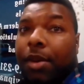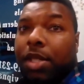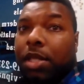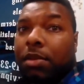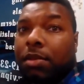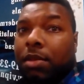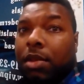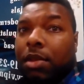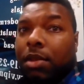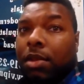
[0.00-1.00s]
Okay, well we're gonna
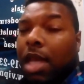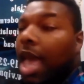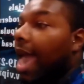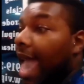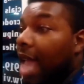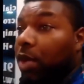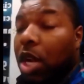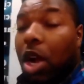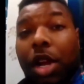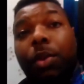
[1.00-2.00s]
wait until they get here. And
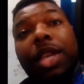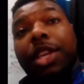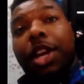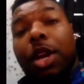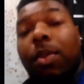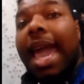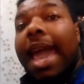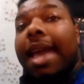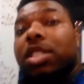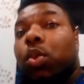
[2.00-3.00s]
we'd argue with her and we
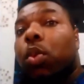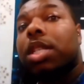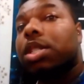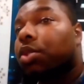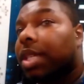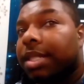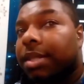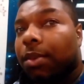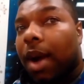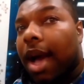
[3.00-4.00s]
asked, What's the
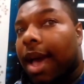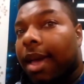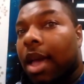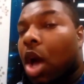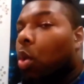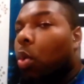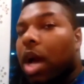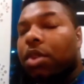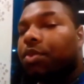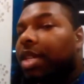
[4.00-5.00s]
reason why?
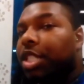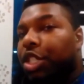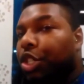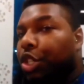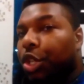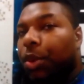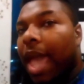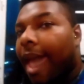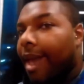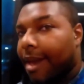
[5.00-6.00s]
What reason do you
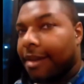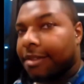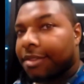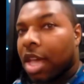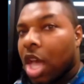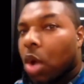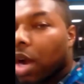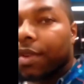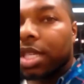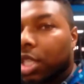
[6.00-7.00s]
have?
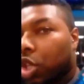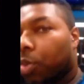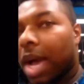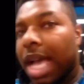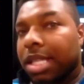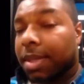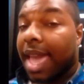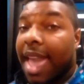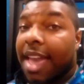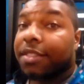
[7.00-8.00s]
What reason do you
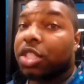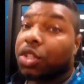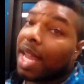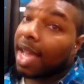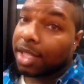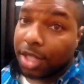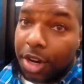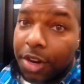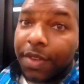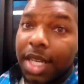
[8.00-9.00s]
possibly have to not
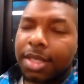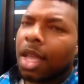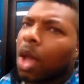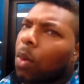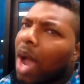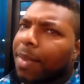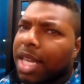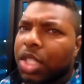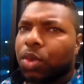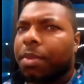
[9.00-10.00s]
serve us? Why?
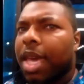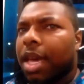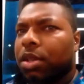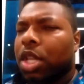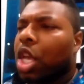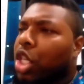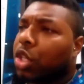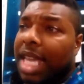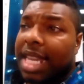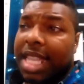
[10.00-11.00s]
Because we're males.
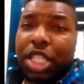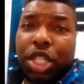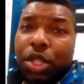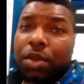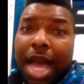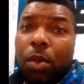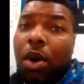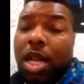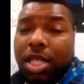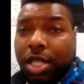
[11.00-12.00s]
You stated that you do not
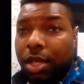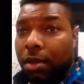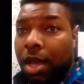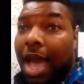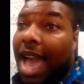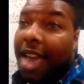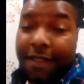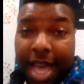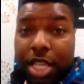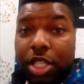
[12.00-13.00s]
want to. I
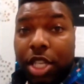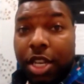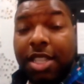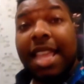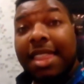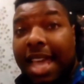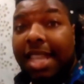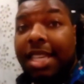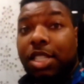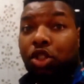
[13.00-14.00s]
advised her that
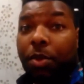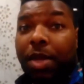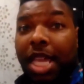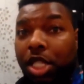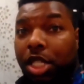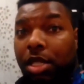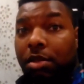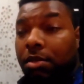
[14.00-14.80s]
that is discrimination.